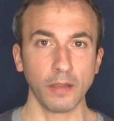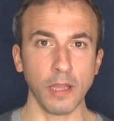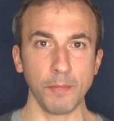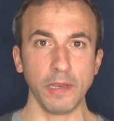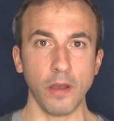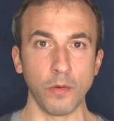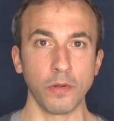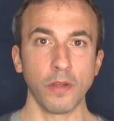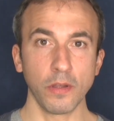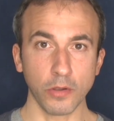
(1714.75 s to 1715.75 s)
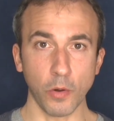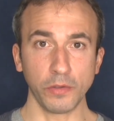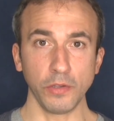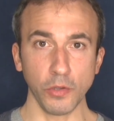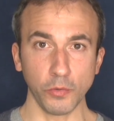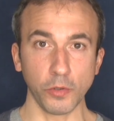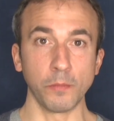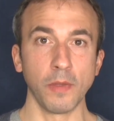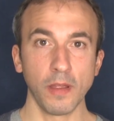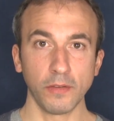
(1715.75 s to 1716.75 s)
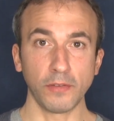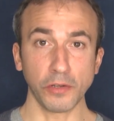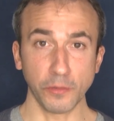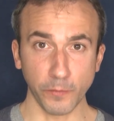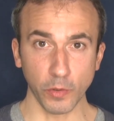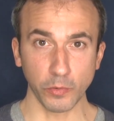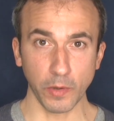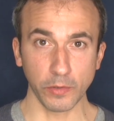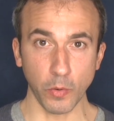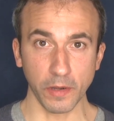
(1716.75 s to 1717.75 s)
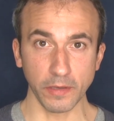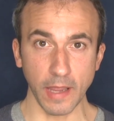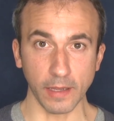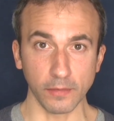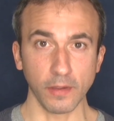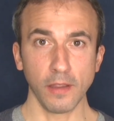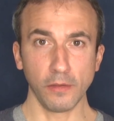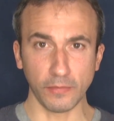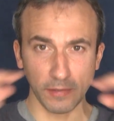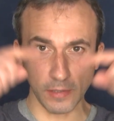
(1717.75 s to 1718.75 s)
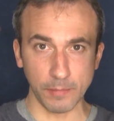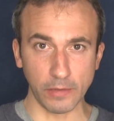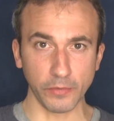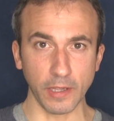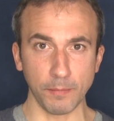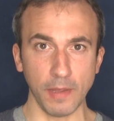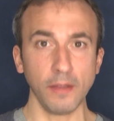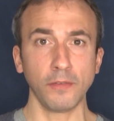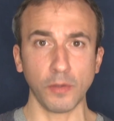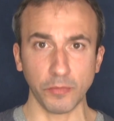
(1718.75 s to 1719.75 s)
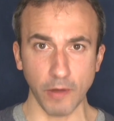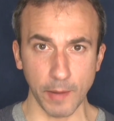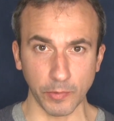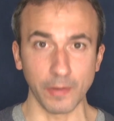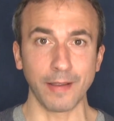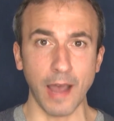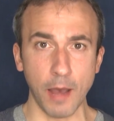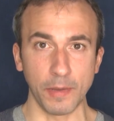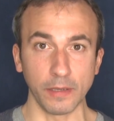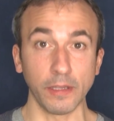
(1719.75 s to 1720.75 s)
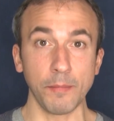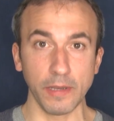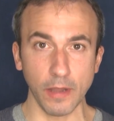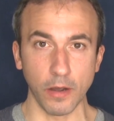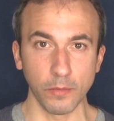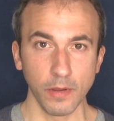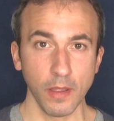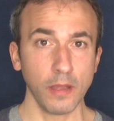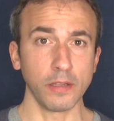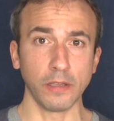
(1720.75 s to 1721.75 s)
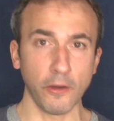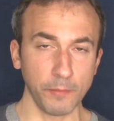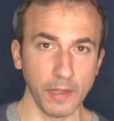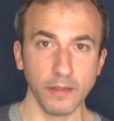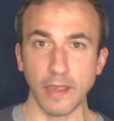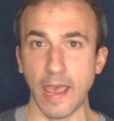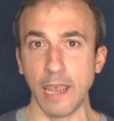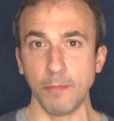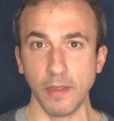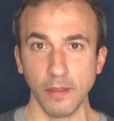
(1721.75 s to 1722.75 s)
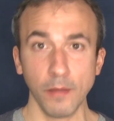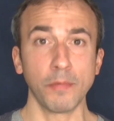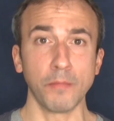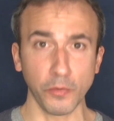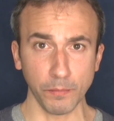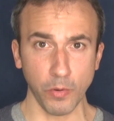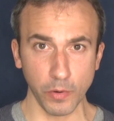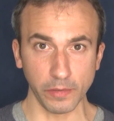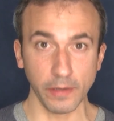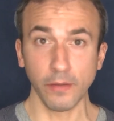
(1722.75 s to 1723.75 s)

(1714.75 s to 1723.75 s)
Let me know. Go onto YouTube, Section420 Talkin Yankees. You'll see something that looks like me. Subscribe to it. Comment. Let me know. You love me, you hate me, but most importantly,